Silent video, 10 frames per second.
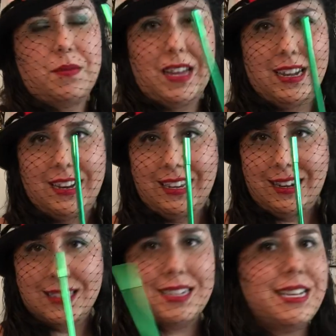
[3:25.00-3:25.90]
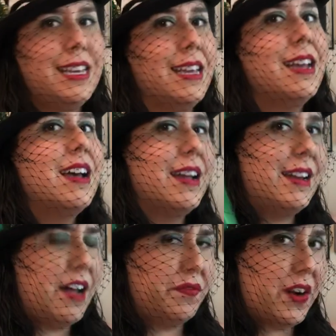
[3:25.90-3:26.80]
Anita's tea,
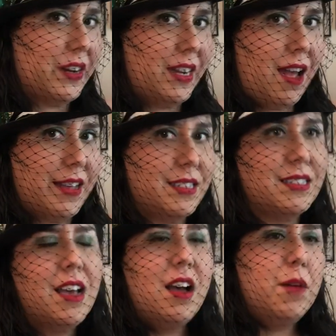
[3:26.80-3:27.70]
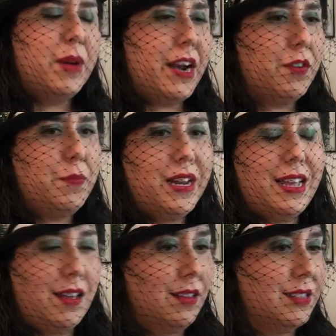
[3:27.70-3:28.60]
not very nice. But everybody
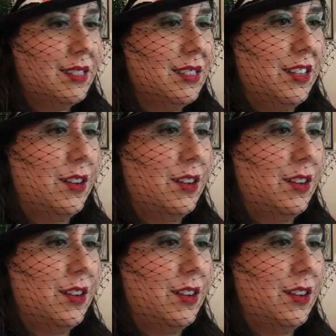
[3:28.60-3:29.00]
else,